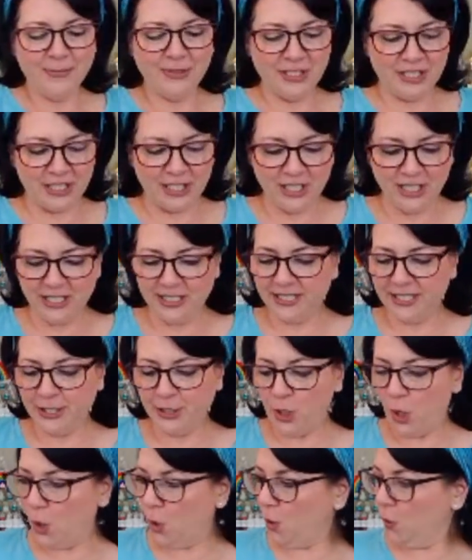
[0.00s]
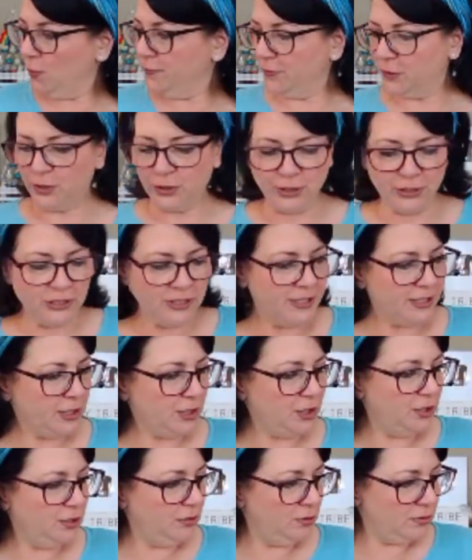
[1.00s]
I'm going to cut an oval
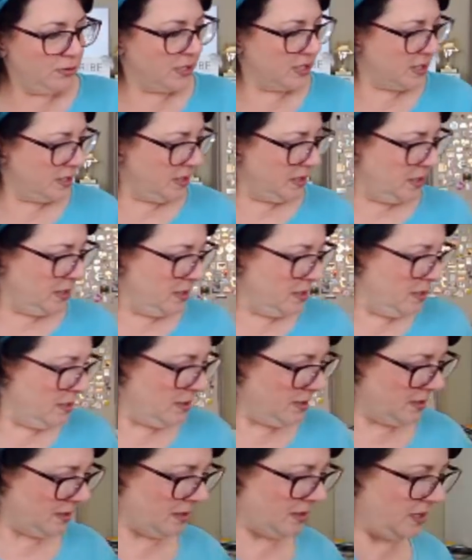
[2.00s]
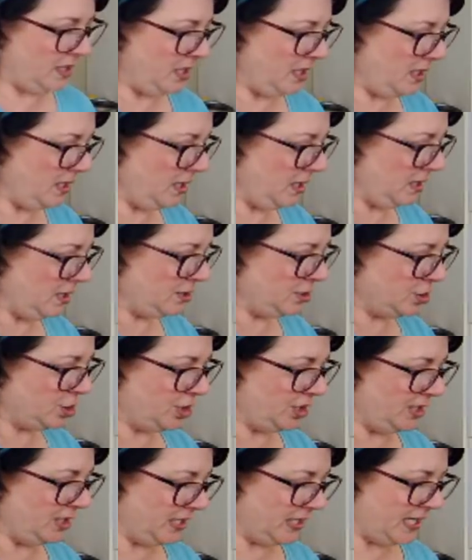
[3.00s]
using the
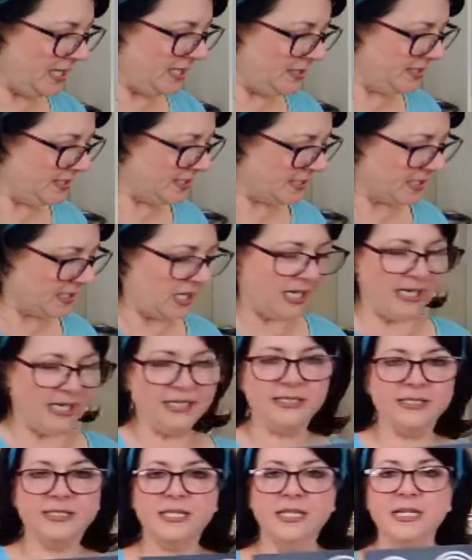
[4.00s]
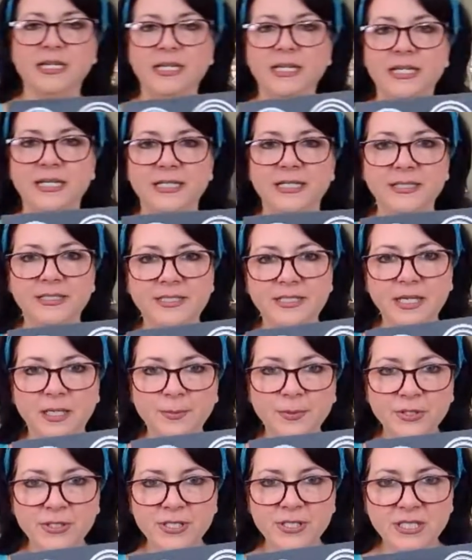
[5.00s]
Gina K Designs
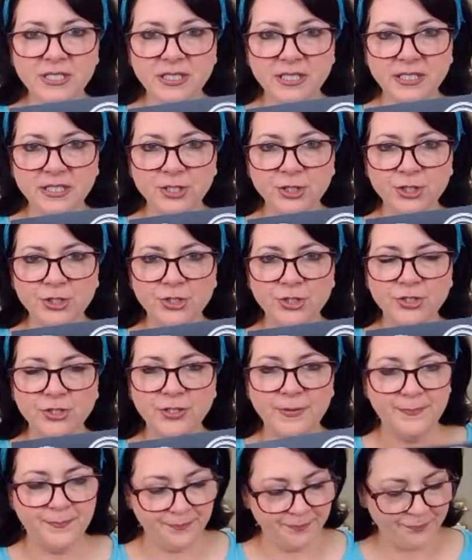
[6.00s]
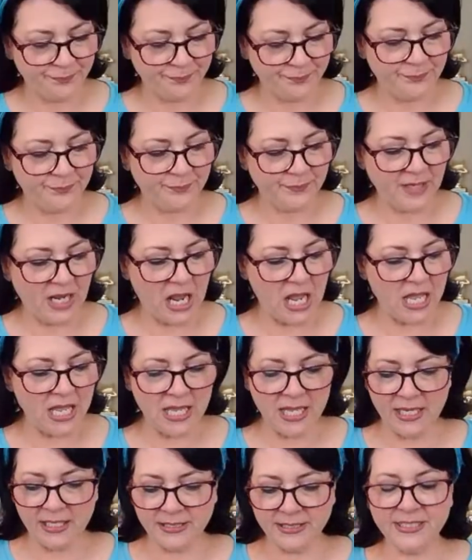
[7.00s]
double stitched
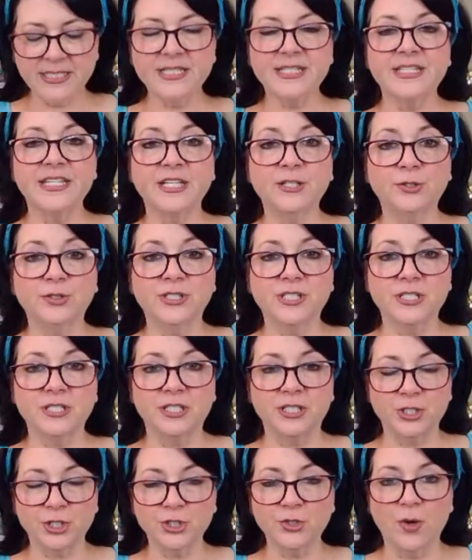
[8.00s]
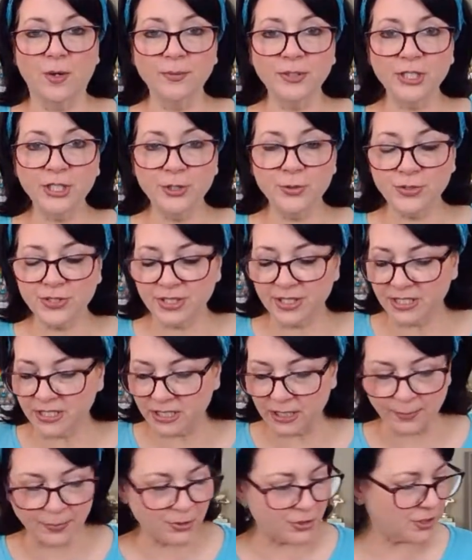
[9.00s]
and single stitch. So I'm going to use the
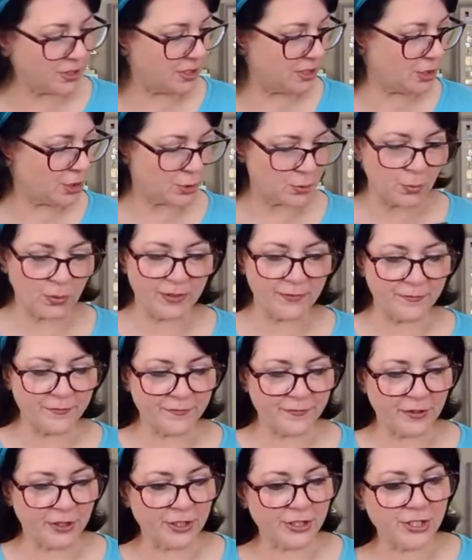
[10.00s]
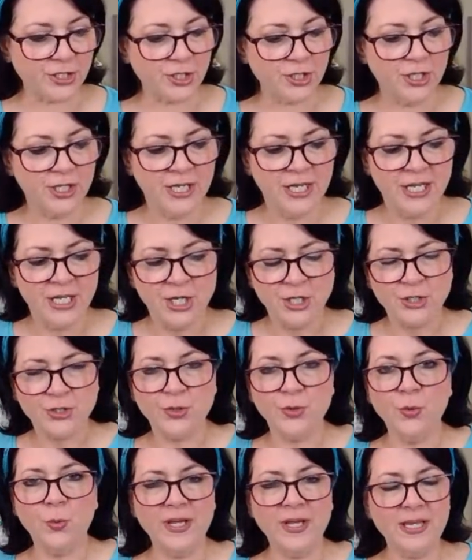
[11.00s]
double stitched one first.
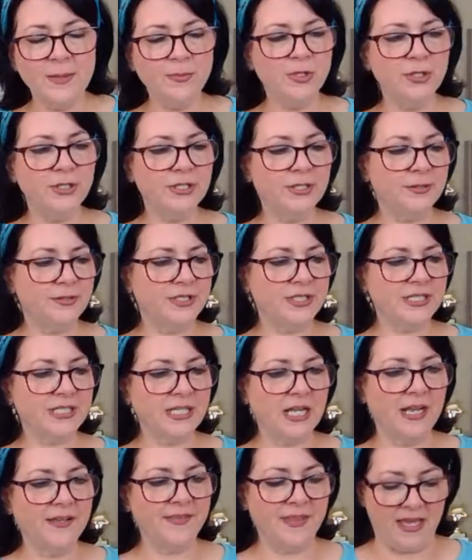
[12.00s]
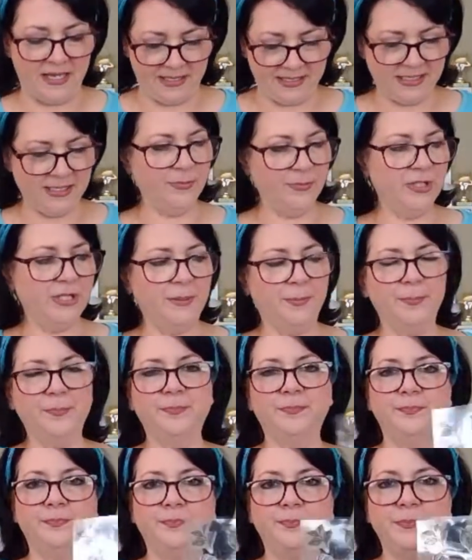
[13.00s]
So the way I'm going to decide that is I'm going to
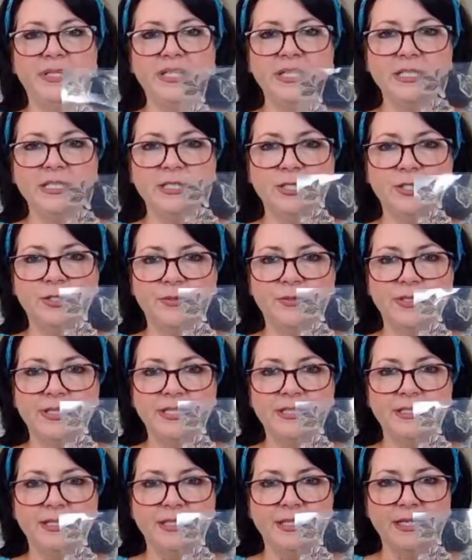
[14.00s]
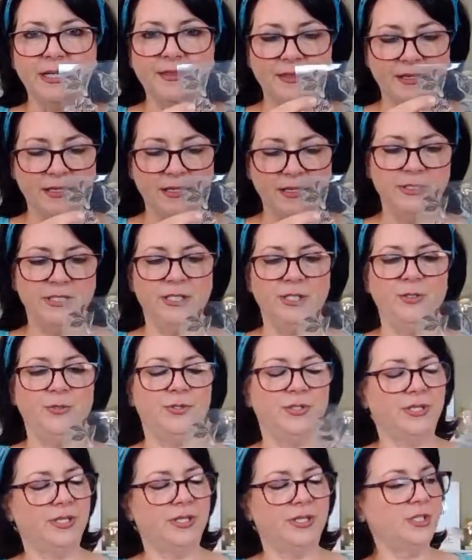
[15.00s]
pick a greeting. I think I'm going to
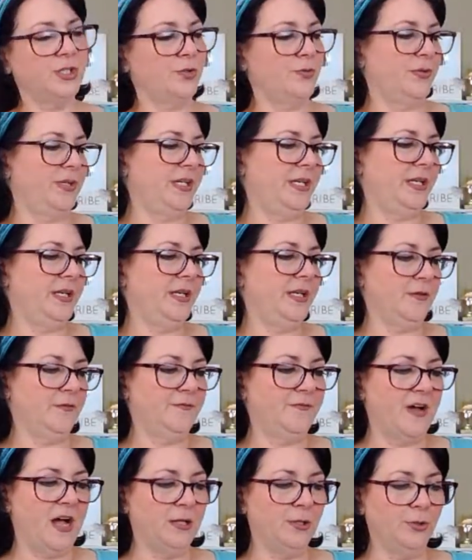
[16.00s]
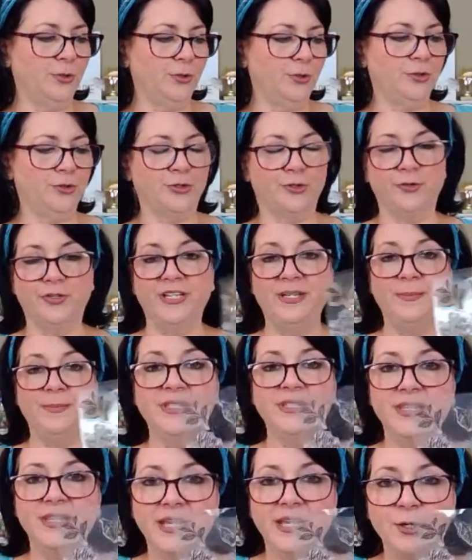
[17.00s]
use this greeting, the follow your
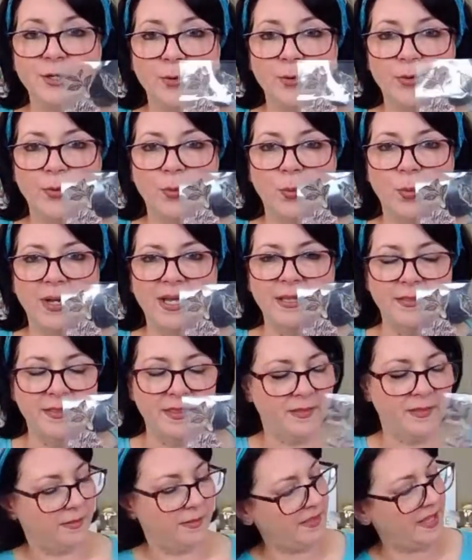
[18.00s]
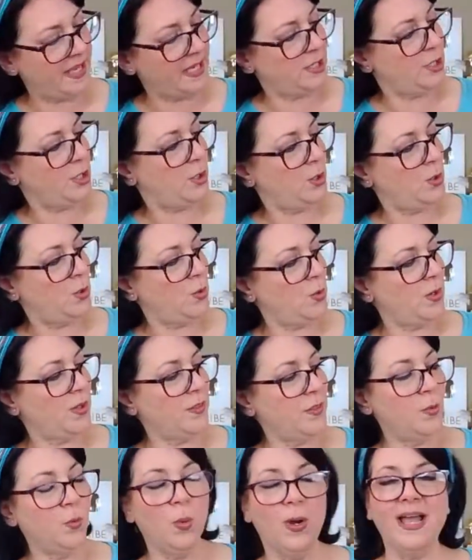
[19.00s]
dreams, they know the way. They know
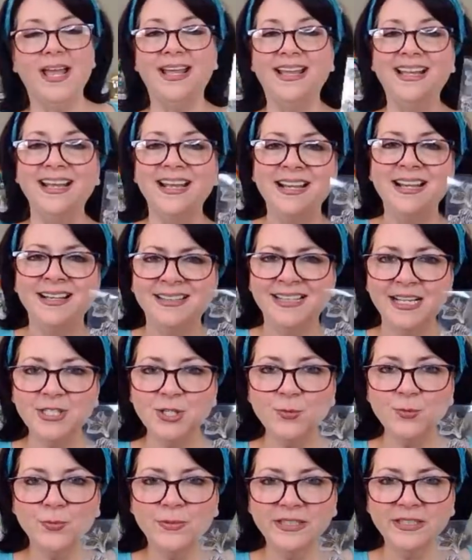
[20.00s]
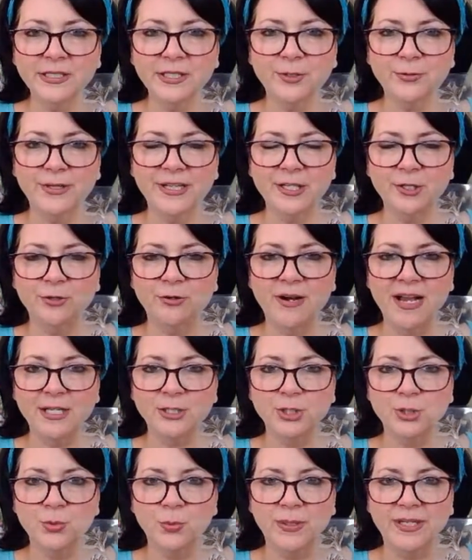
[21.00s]
the way. That's a really great
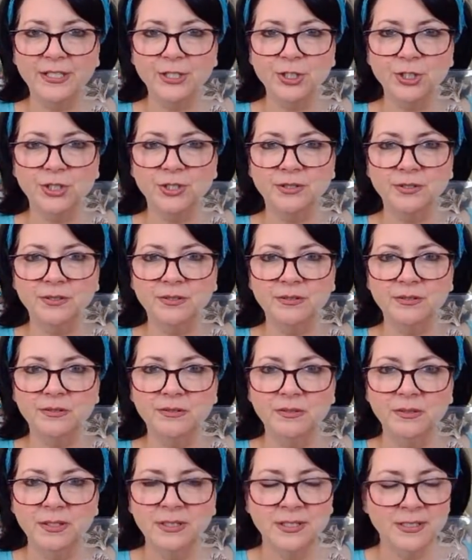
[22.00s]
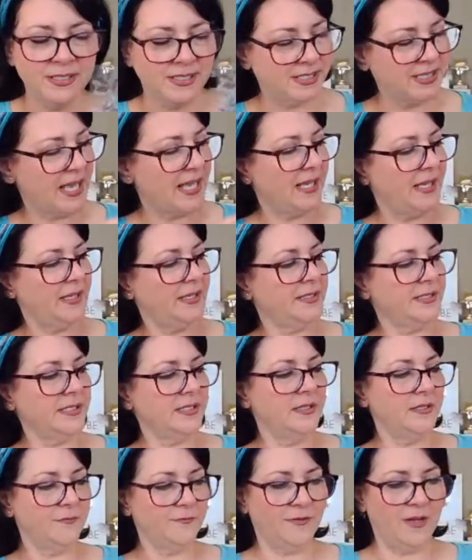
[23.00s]
graduation saying, isn't
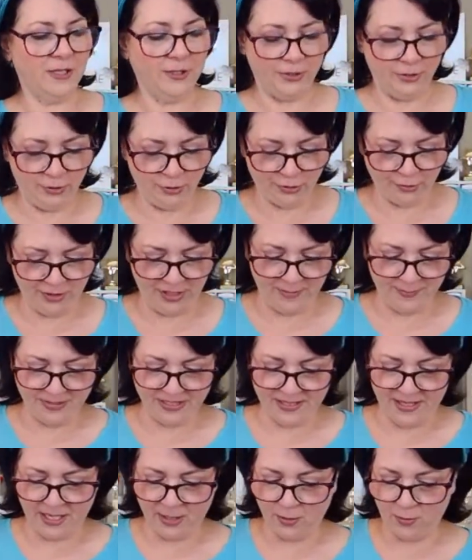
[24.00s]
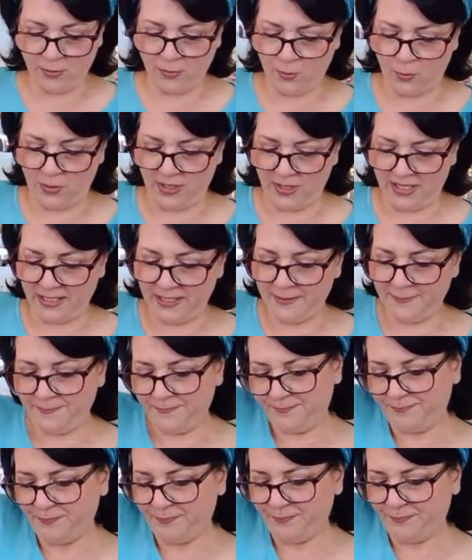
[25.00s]
it? Follow your dreams, they know the way.